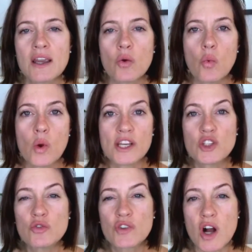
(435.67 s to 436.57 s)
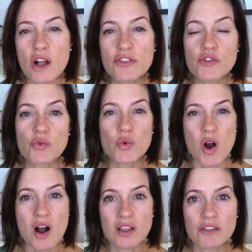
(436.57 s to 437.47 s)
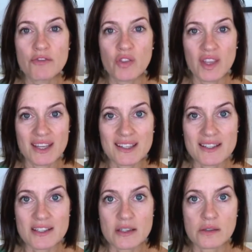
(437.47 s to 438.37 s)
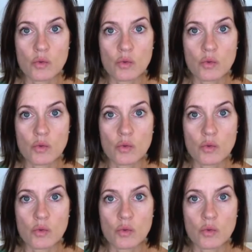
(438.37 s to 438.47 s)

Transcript: when you've gone through all of this